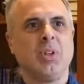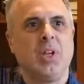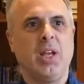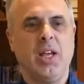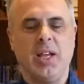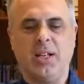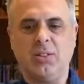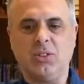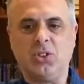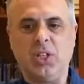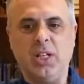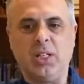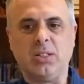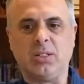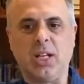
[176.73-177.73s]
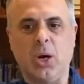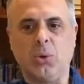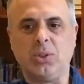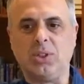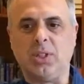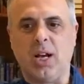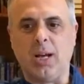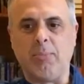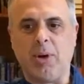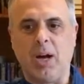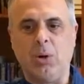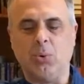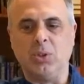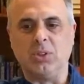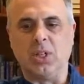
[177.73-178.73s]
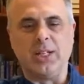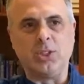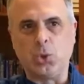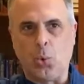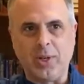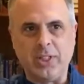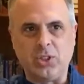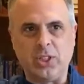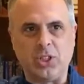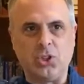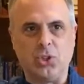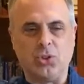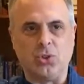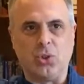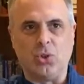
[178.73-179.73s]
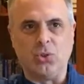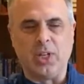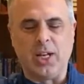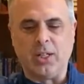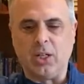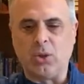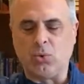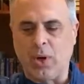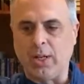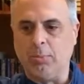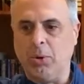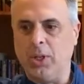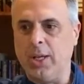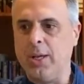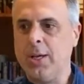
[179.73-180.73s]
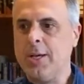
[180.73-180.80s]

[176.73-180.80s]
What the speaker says: And seeing as how at the time I was like 26 years old and incredibly